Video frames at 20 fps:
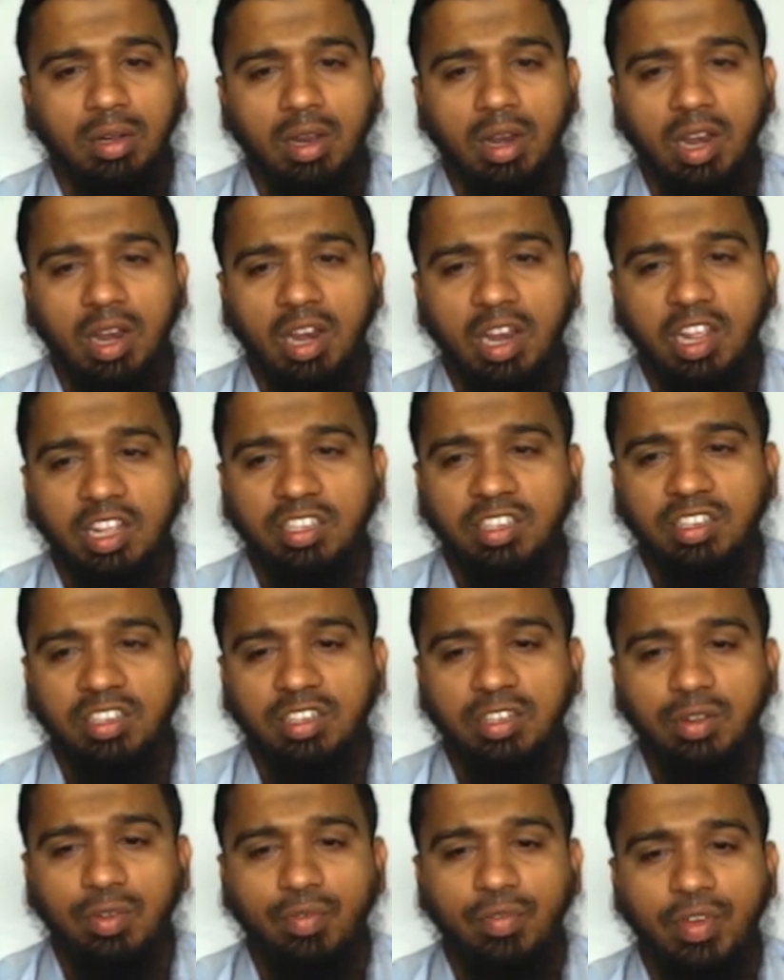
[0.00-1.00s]

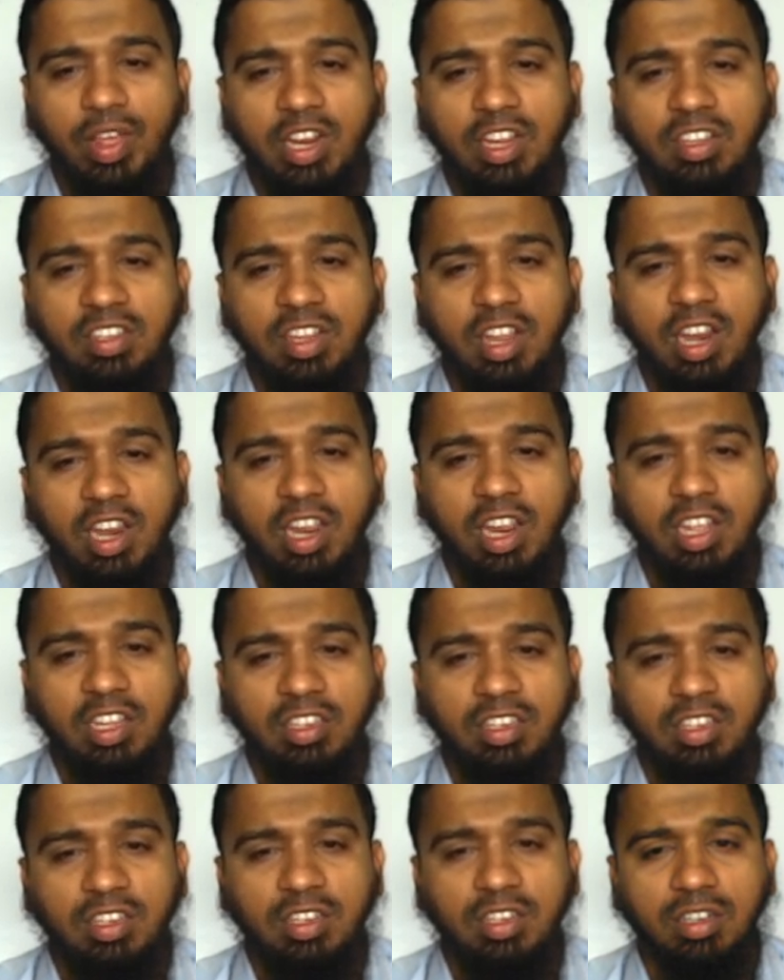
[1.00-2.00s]
list. Where is the
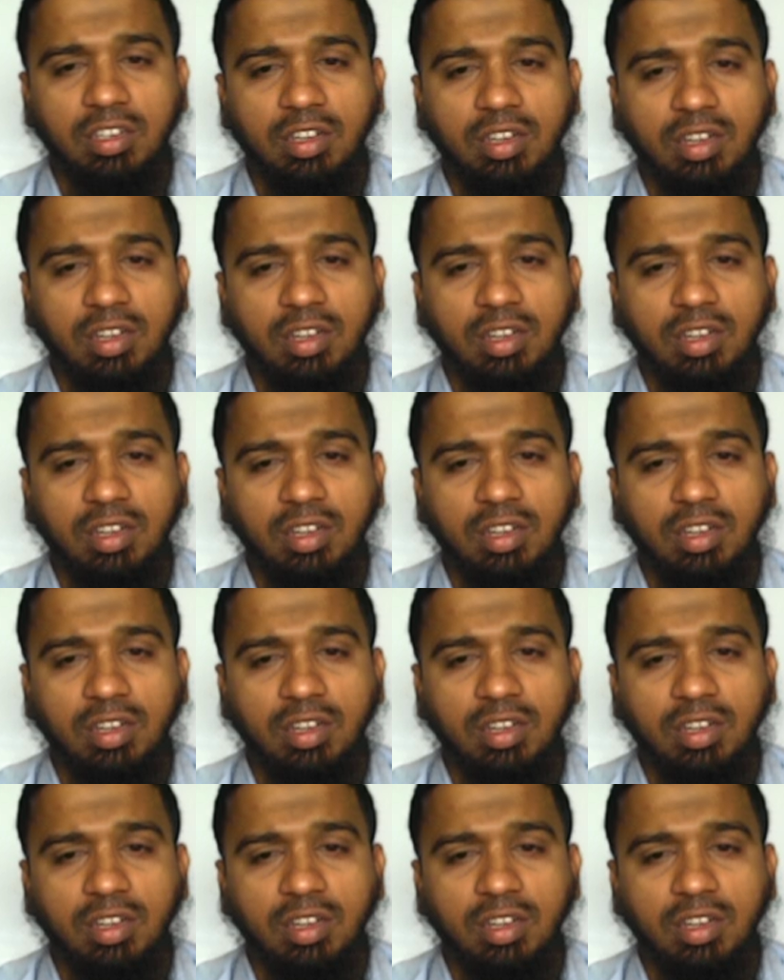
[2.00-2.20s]
list?